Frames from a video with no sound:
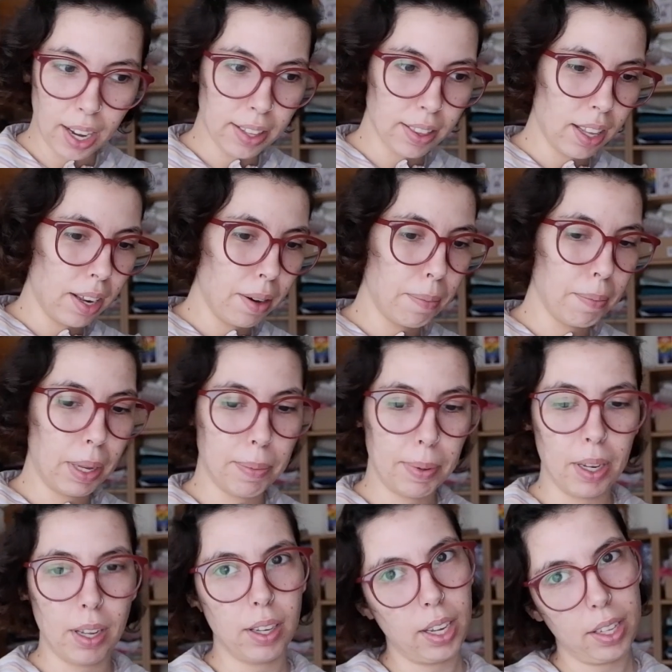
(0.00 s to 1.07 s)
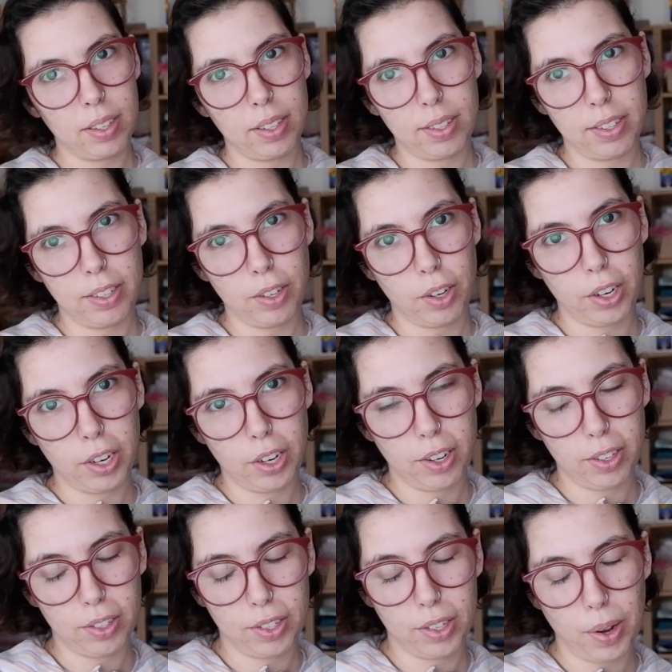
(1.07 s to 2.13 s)
and then maybe I'll get started
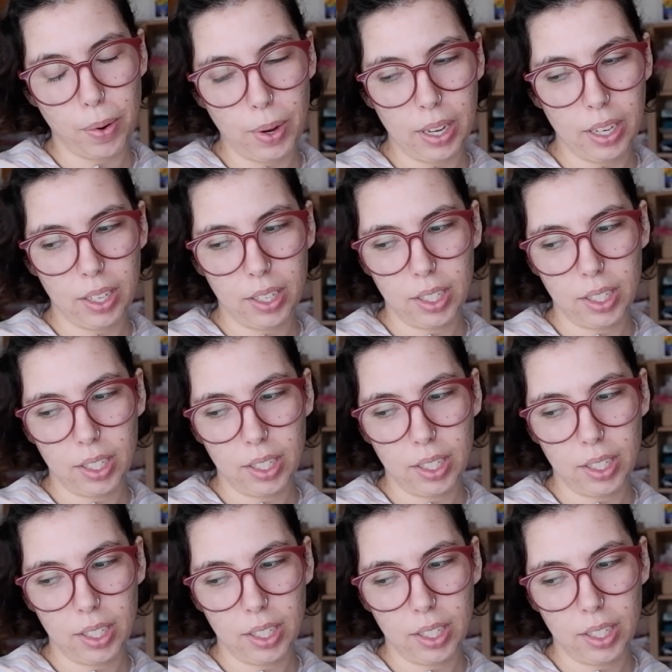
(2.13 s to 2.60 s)
on sewing.